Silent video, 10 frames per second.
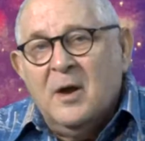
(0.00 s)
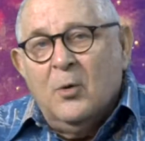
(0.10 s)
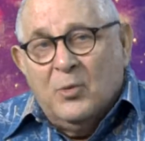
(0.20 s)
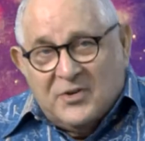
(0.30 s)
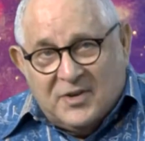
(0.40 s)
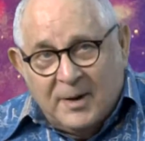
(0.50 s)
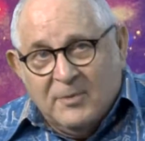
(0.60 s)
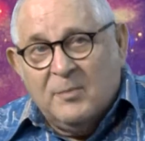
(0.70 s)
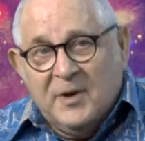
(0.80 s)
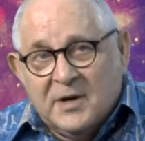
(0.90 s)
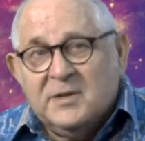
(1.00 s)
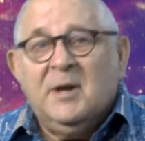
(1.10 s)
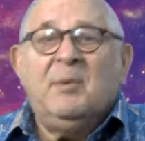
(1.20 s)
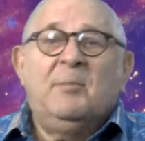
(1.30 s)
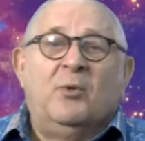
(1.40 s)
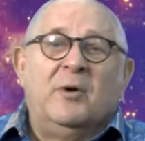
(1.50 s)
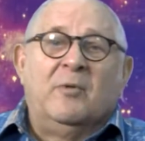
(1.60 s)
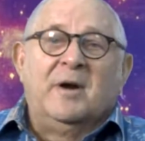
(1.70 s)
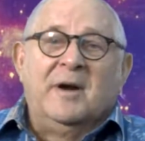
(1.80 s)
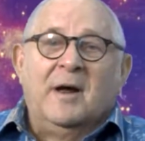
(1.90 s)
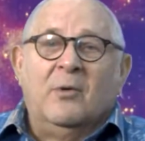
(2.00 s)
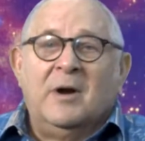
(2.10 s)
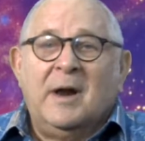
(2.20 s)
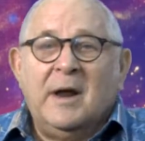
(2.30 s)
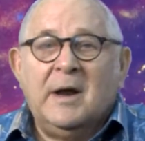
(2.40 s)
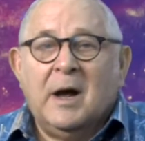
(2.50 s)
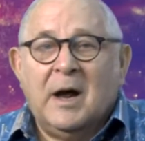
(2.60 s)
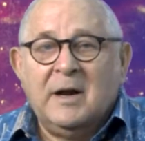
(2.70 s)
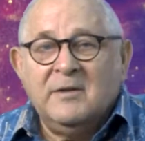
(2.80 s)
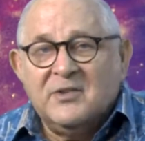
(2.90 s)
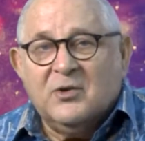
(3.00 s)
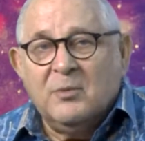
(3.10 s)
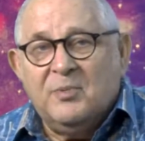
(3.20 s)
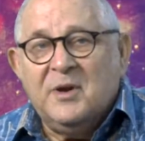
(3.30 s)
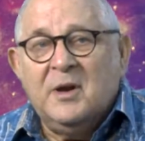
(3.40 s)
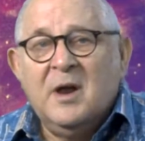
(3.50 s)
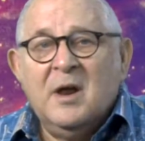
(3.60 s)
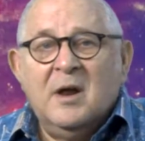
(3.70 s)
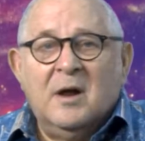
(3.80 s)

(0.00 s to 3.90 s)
We seem to be at a tipping point right now on AI, and this could be